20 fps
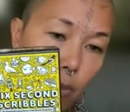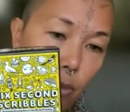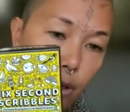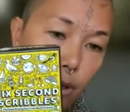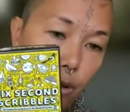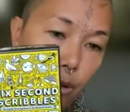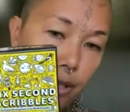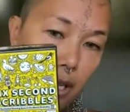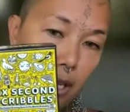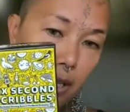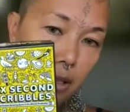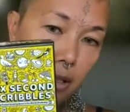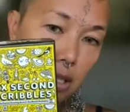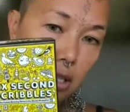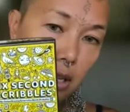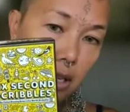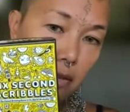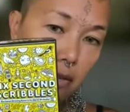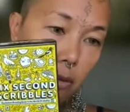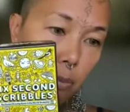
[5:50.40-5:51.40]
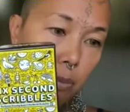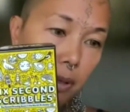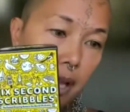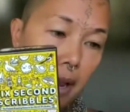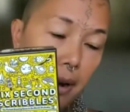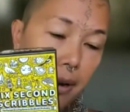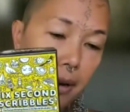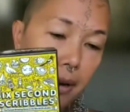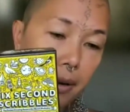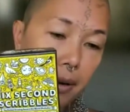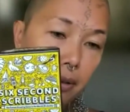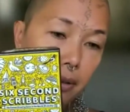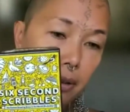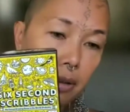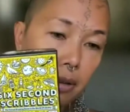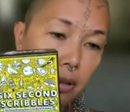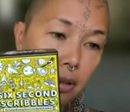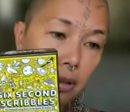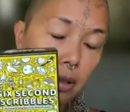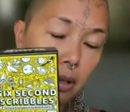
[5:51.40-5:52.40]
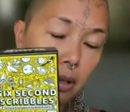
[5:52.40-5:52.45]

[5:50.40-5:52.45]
to someone on the other side of the planet.